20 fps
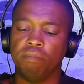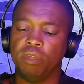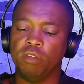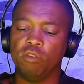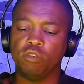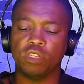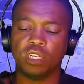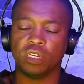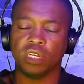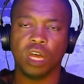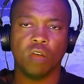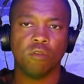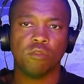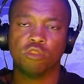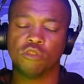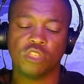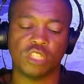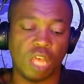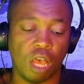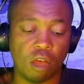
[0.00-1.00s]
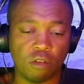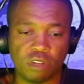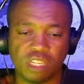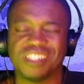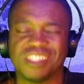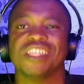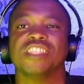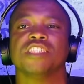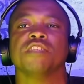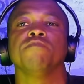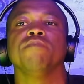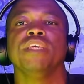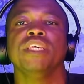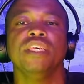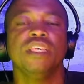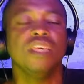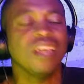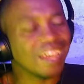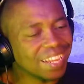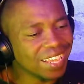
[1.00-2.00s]
music and how it should sound. It's just
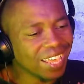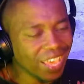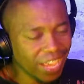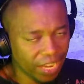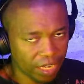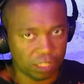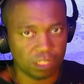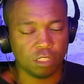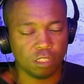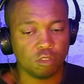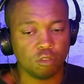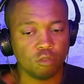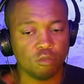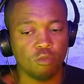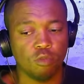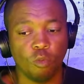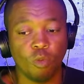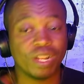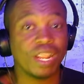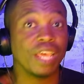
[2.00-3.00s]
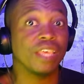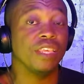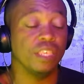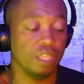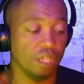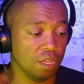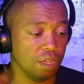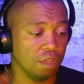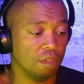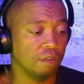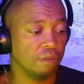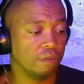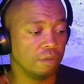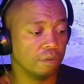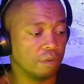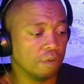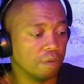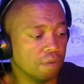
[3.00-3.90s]
me reacting to what I hear.